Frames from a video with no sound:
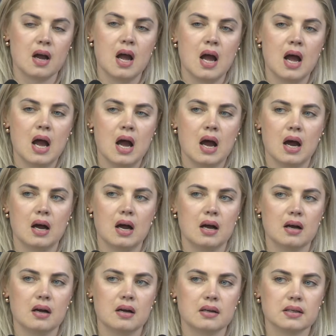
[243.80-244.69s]
they have
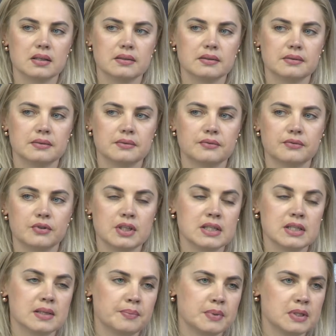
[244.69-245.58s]
been staying
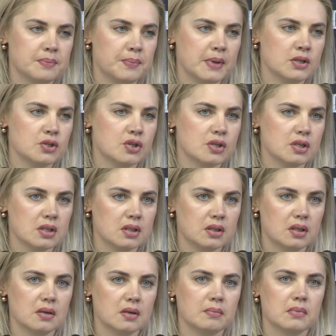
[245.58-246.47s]
in those
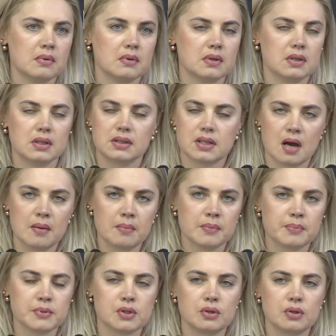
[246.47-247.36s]
countries for 10
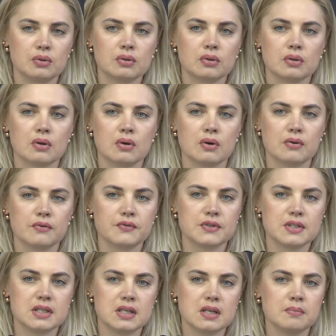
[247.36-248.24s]
years.
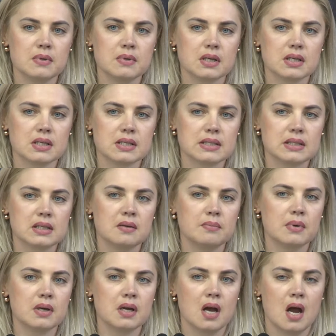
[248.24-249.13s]
They
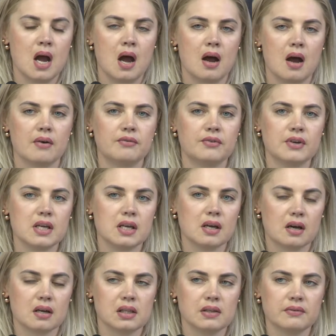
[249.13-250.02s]
have everything
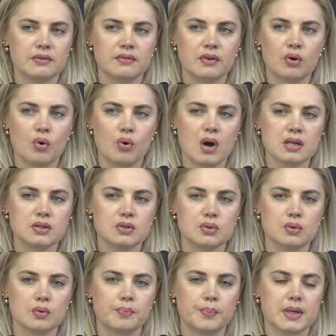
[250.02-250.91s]
they need there.